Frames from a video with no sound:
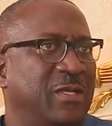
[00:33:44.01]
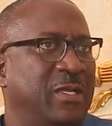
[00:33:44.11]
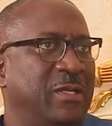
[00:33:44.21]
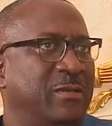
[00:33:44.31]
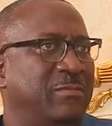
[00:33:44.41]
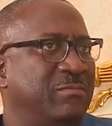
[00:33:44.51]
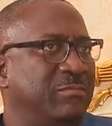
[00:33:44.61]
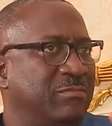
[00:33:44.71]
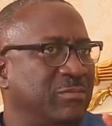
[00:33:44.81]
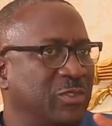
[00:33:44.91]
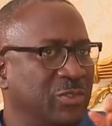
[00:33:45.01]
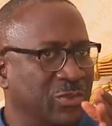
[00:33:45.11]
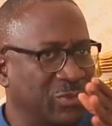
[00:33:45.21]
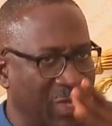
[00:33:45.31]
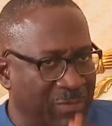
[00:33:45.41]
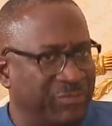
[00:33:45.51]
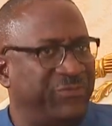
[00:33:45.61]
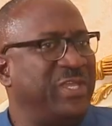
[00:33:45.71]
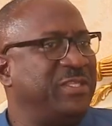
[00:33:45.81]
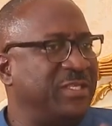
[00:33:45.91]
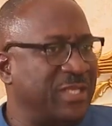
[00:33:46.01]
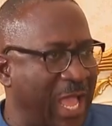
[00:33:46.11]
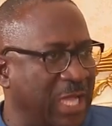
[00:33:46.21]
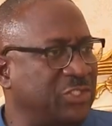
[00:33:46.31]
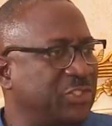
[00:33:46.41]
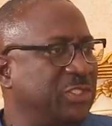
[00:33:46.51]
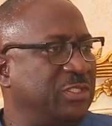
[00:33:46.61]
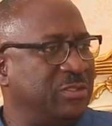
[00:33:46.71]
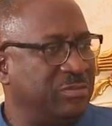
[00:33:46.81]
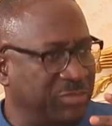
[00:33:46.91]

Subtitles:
you know, faith in action,